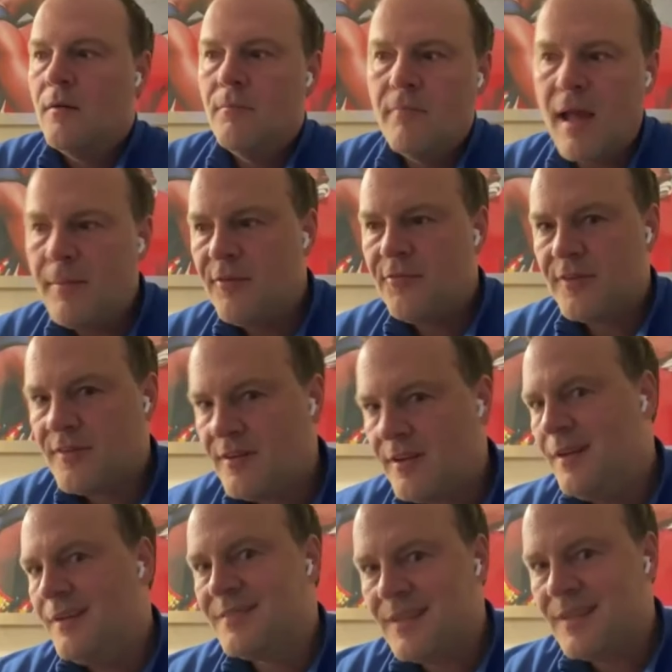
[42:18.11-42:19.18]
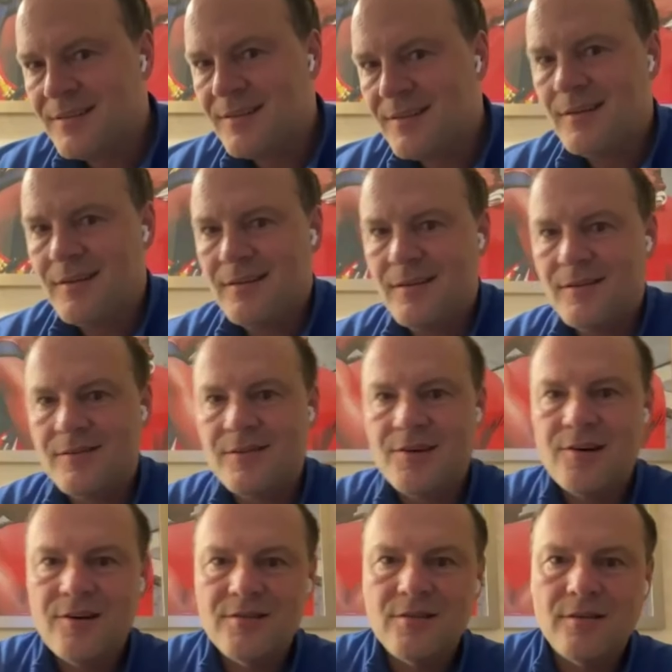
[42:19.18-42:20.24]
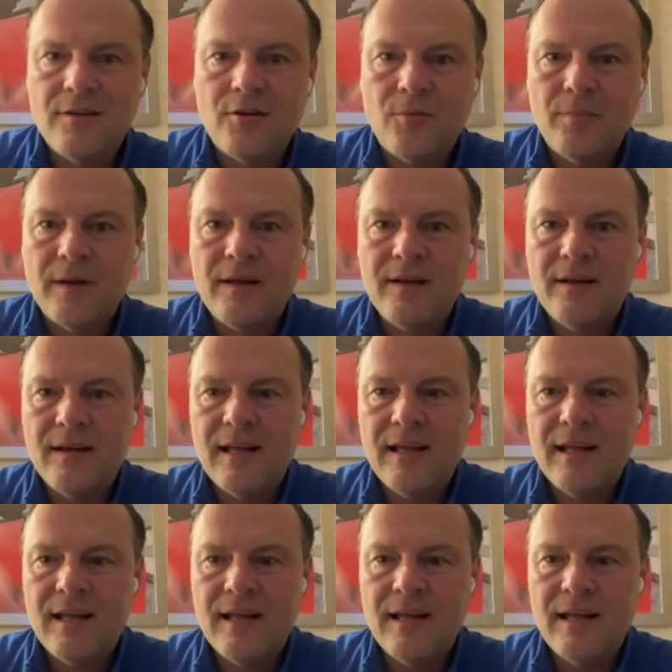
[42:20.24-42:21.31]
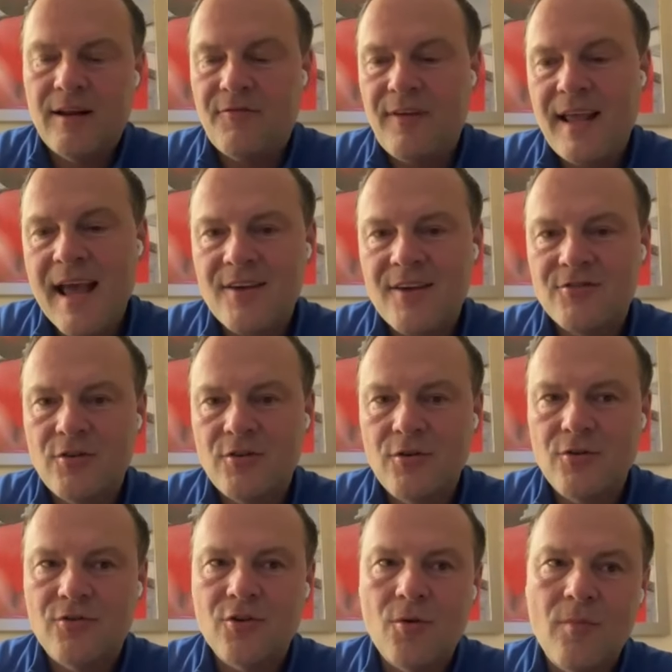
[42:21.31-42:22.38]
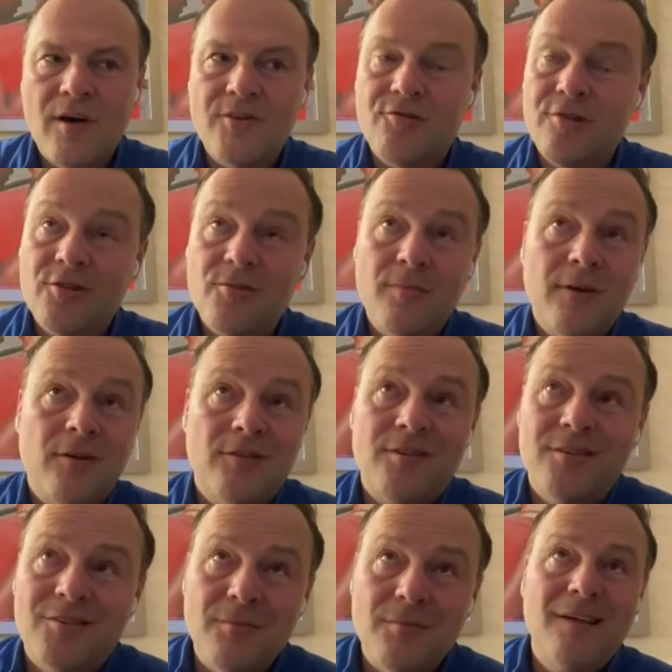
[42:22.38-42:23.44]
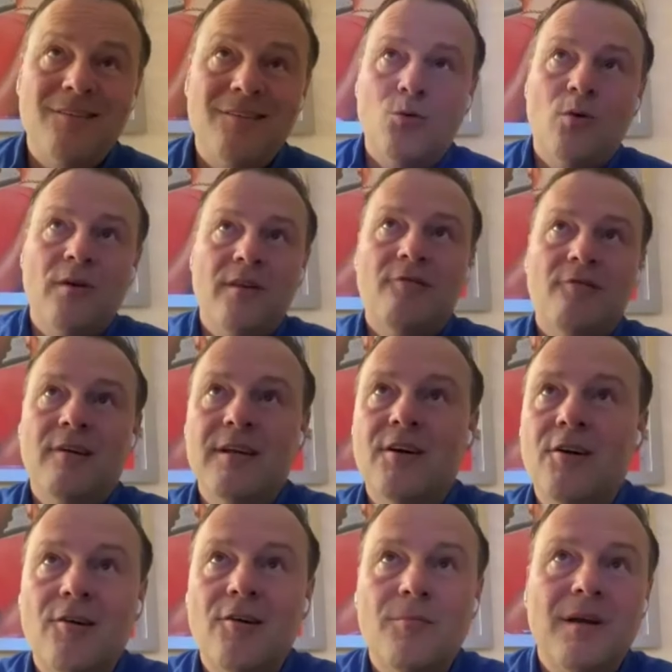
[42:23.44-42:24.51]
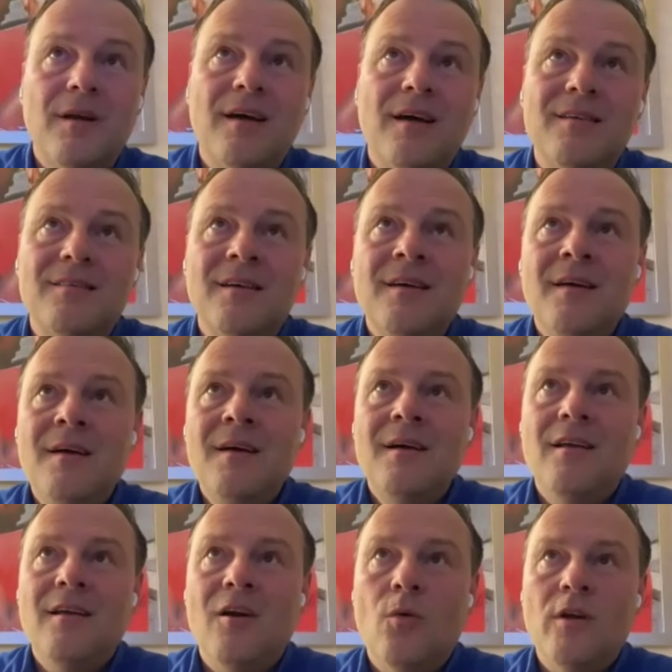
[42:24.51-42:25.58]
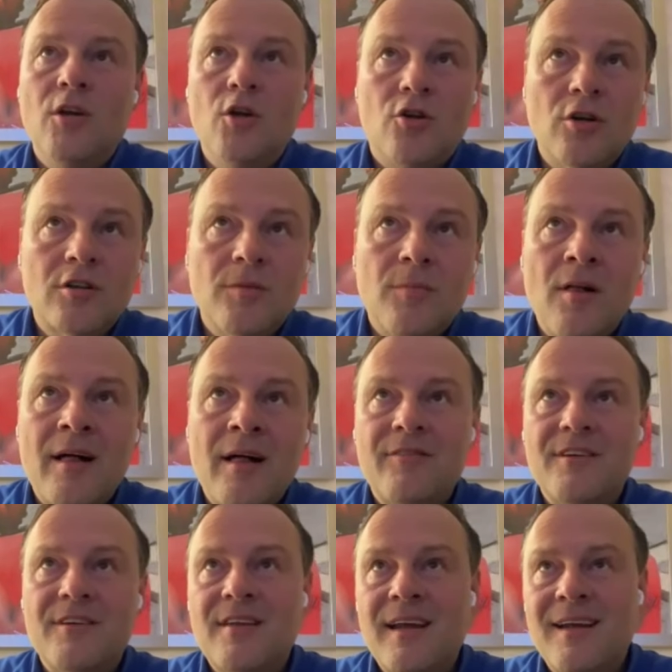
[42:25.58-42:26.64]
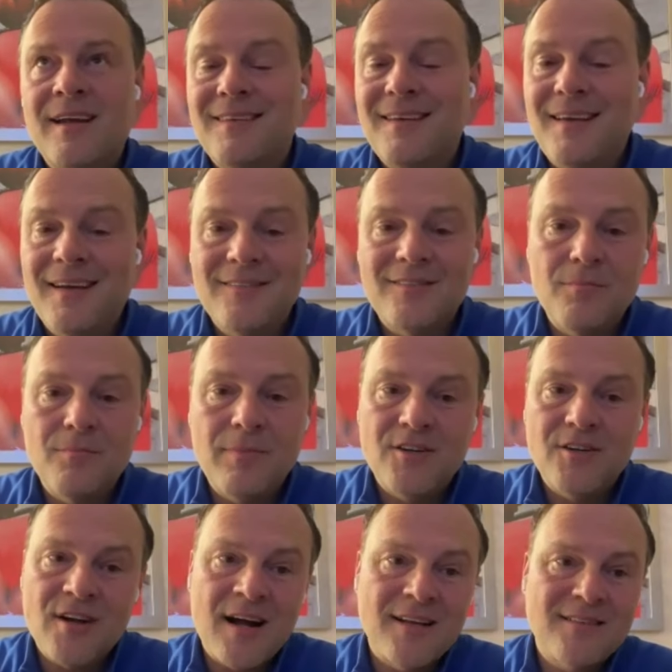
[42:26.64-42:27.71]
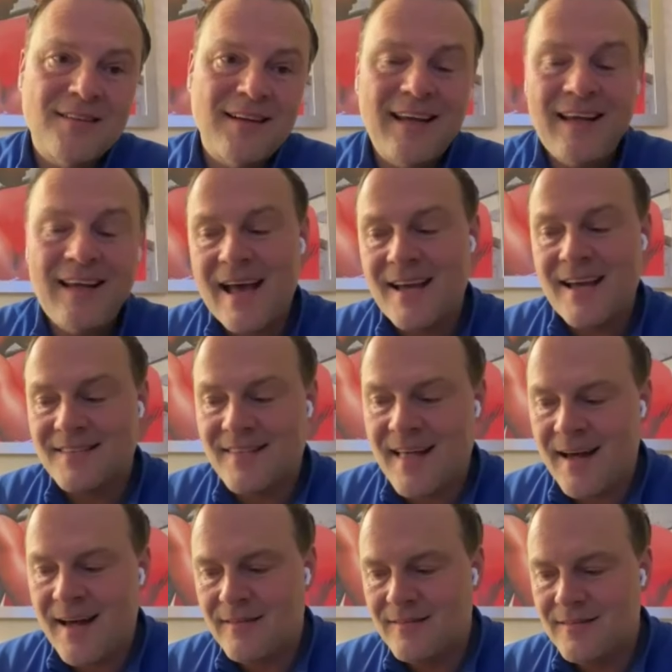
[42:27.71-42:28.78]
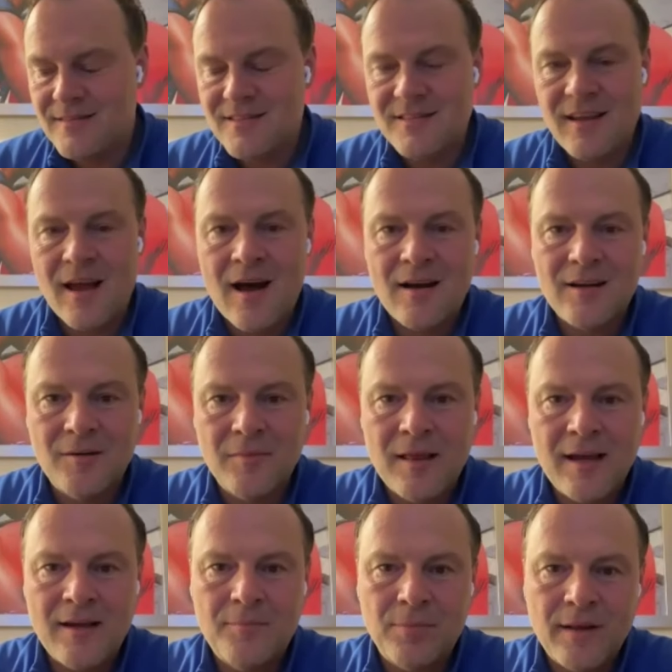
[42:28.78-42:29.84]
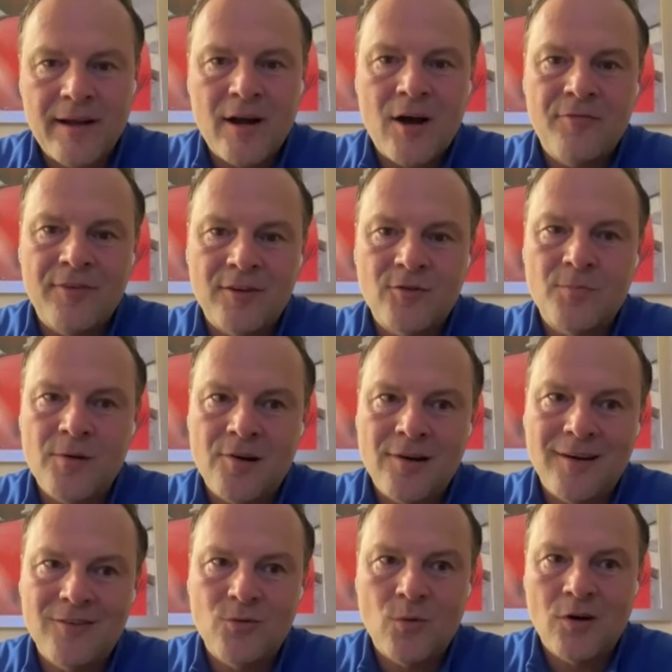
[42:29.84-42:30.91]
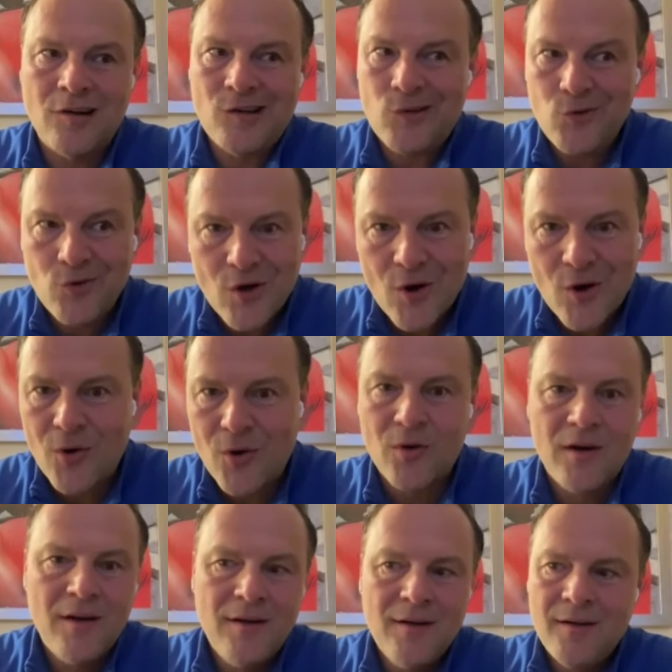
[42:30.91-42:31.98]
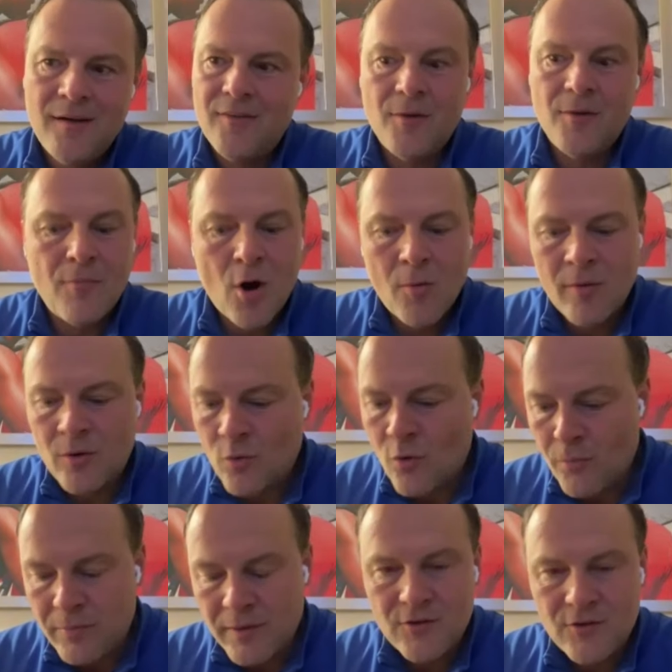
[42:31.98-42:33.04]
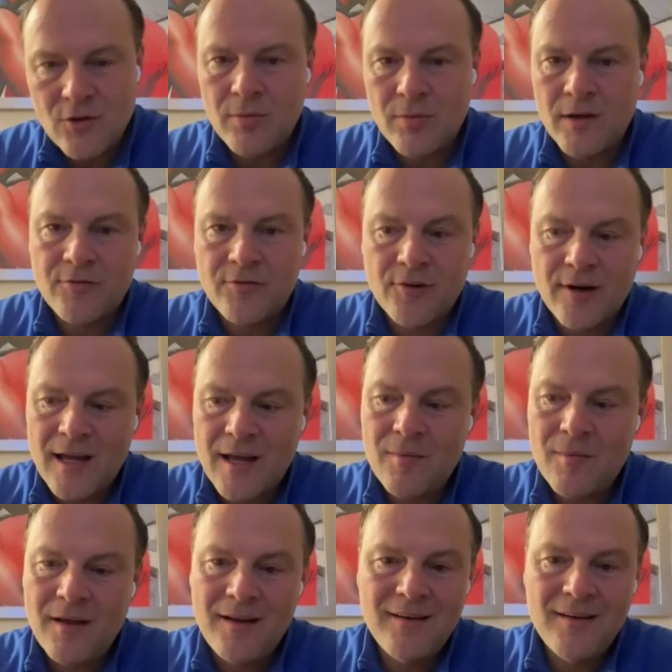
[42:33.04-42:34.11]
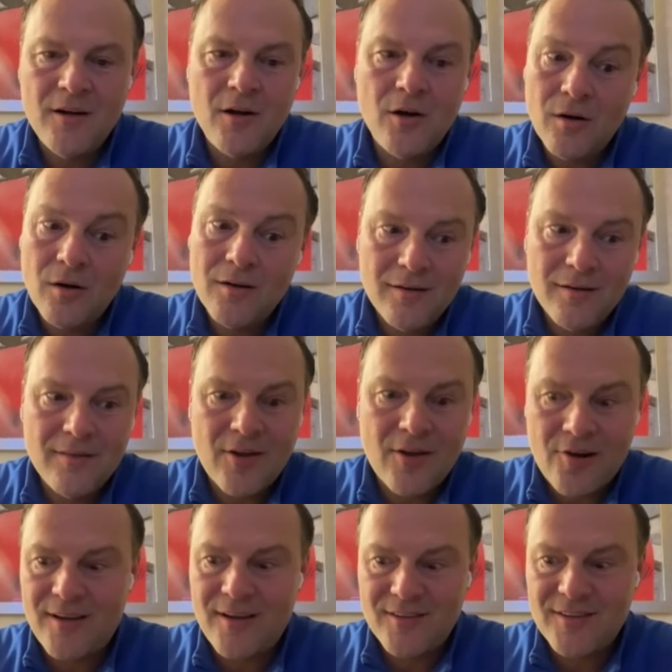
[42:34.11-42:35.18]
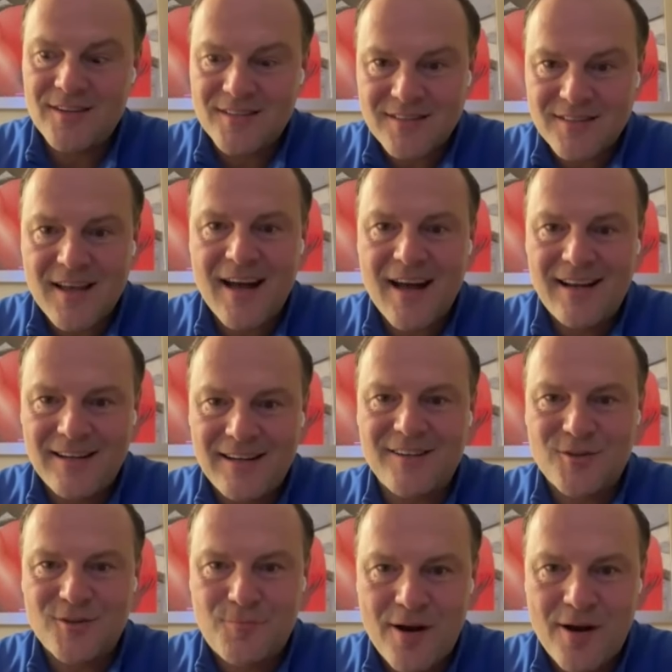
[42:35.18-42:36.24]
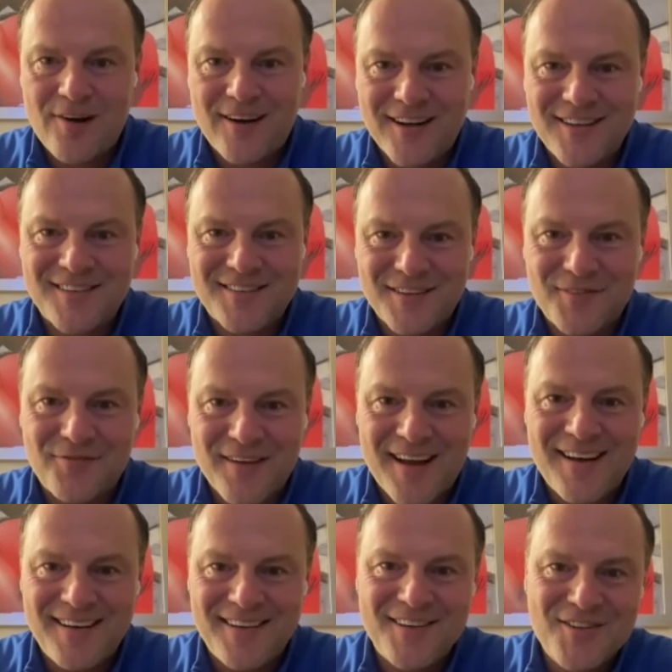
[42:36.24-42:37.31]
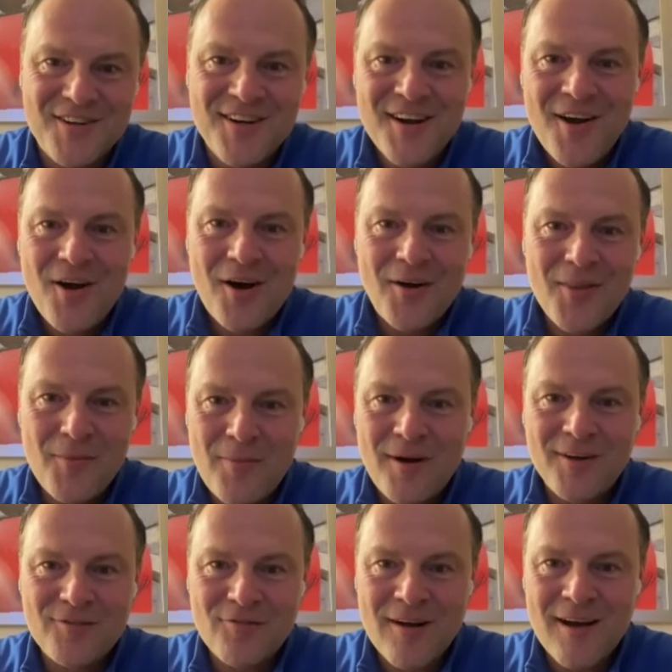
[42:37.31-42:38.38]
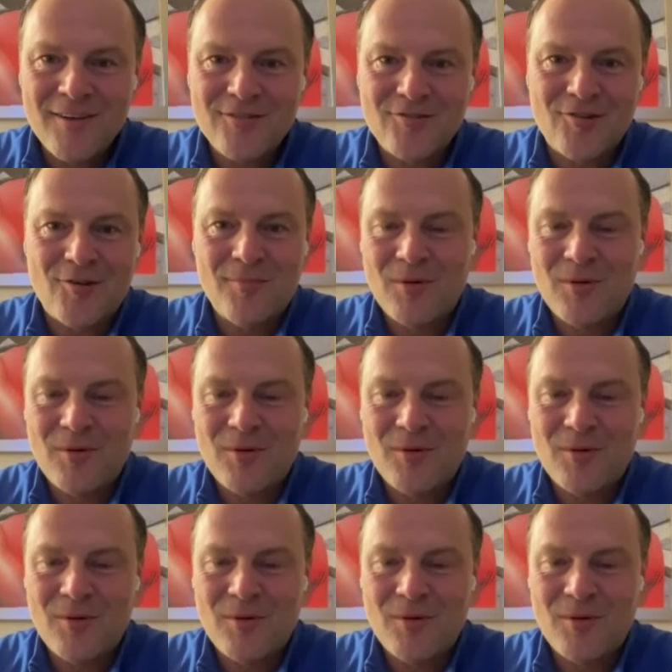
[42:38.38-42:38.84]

maybe fatigue sets in in this series a little bit, and and if he has to do so much, Khris Middleton to me is the one that really hurt him because you know when you took the ball out of his hands, he hit some big shots, and he has that Siakam like playoff experience where you know the moment won't be too big for him, and you know there is a decided experience advantage on the Bucks roster.